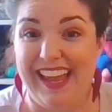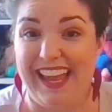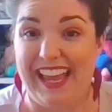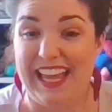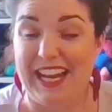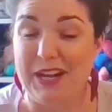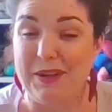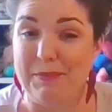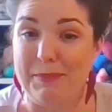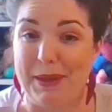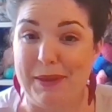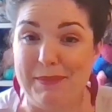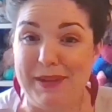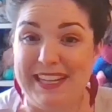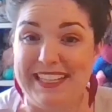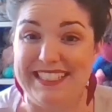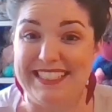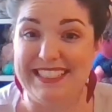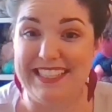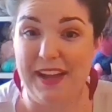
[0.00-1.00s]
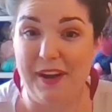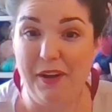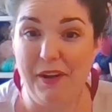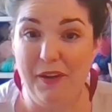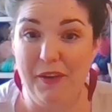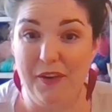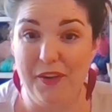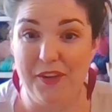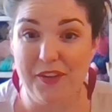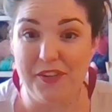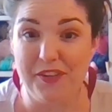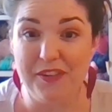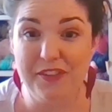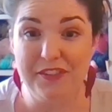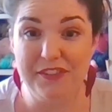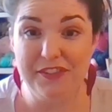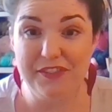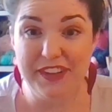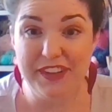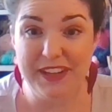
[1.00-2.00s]
I'm by
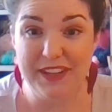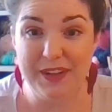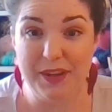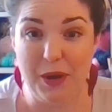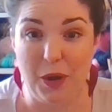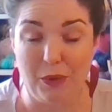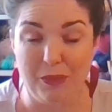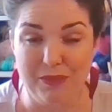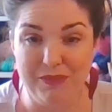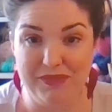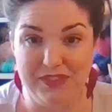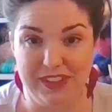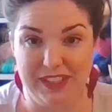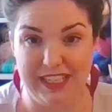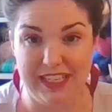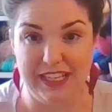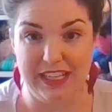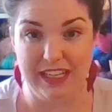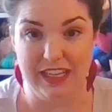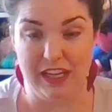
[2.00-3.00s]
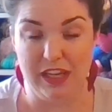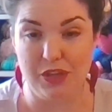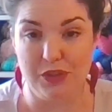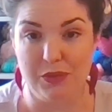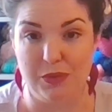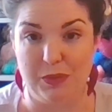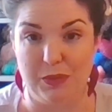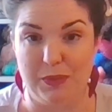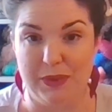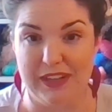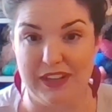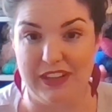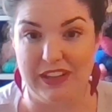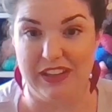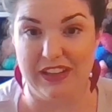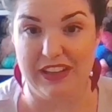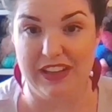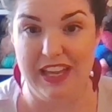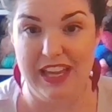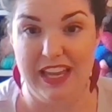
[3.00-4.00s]
myself. Hopefully you
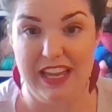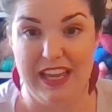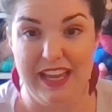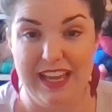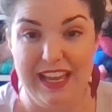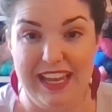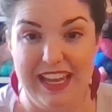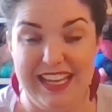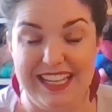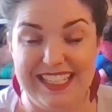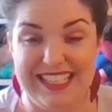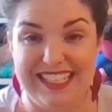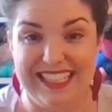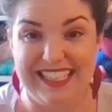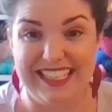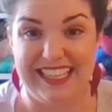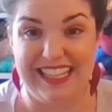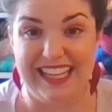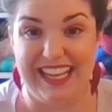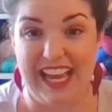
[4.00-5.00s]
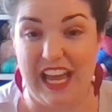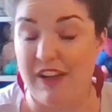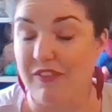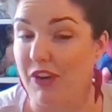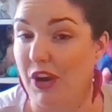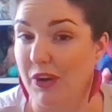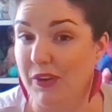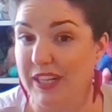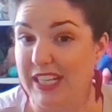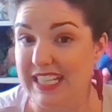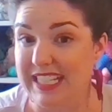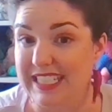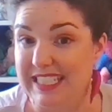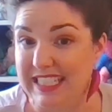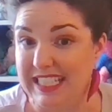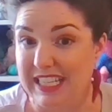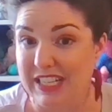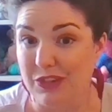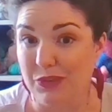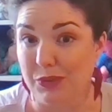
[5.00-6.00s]
will have already
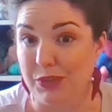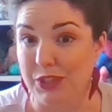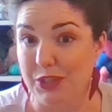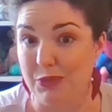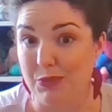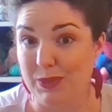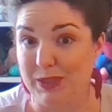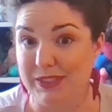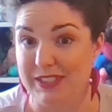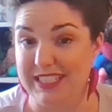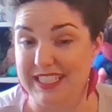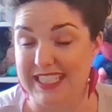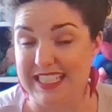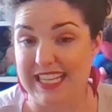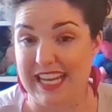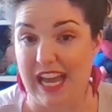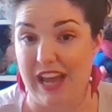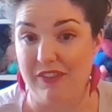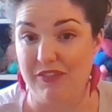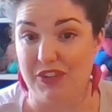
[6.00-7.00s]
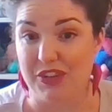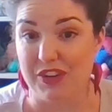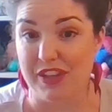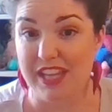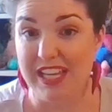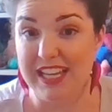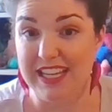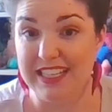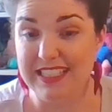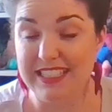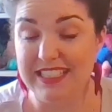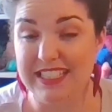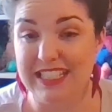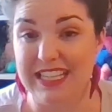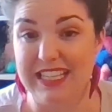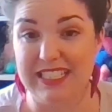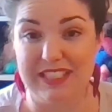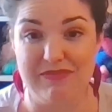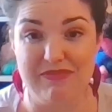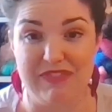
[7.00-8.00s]
seen, or you will see after this,
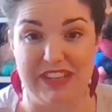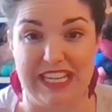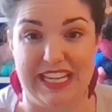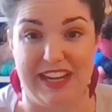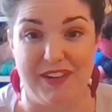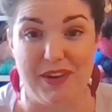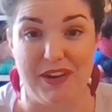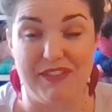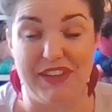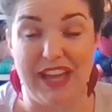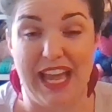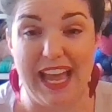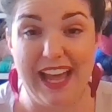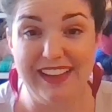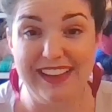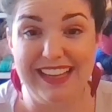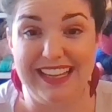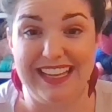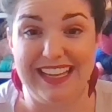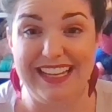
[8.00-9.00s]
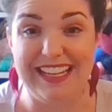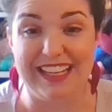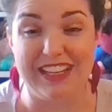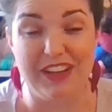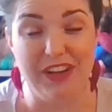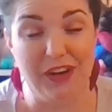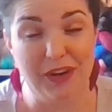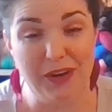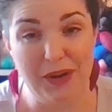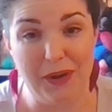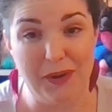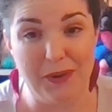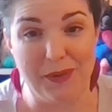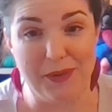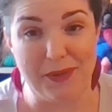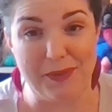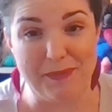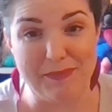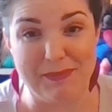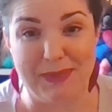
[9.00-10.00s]
some video of Alan in her
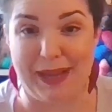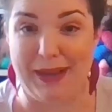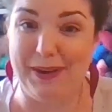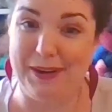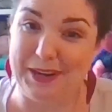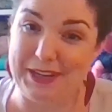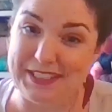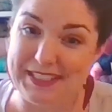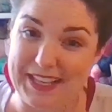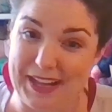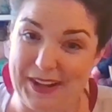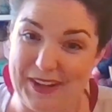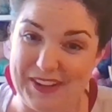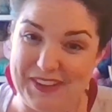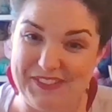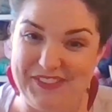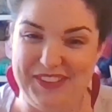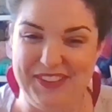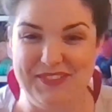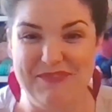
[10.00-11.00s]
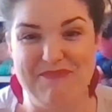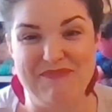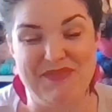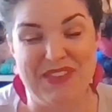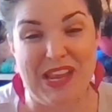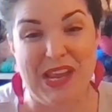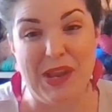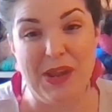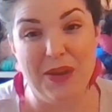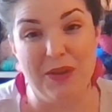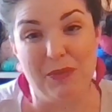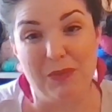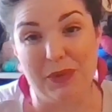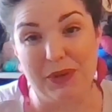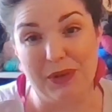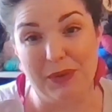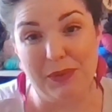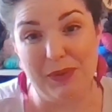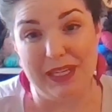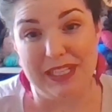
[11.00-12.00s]
home by herself. We're
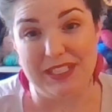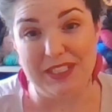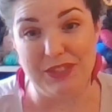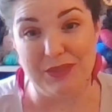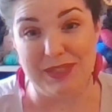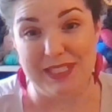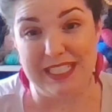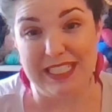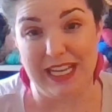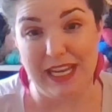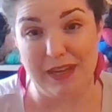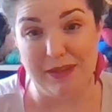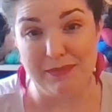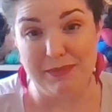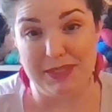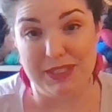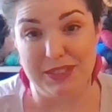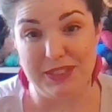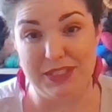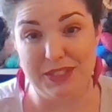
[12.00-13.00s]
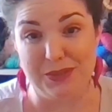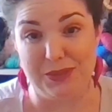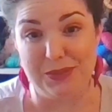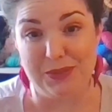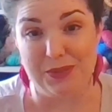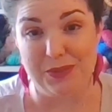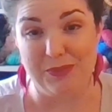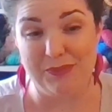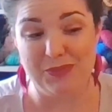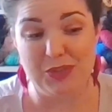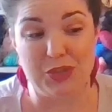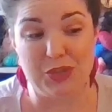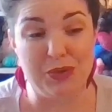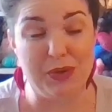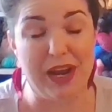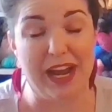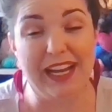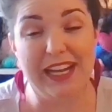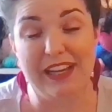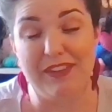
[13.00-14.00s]
going to attempt to
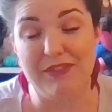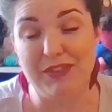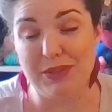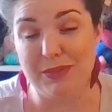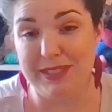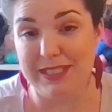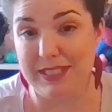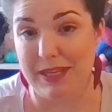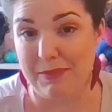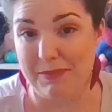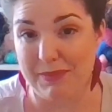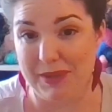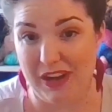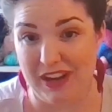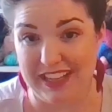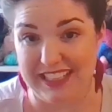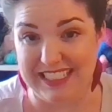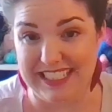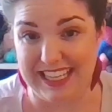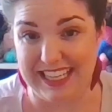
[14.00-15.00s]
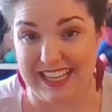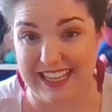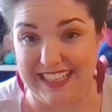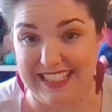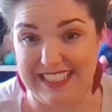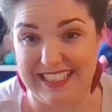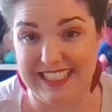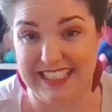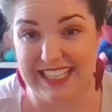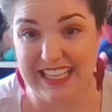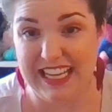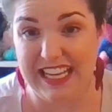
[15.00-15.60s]
try to give you some content,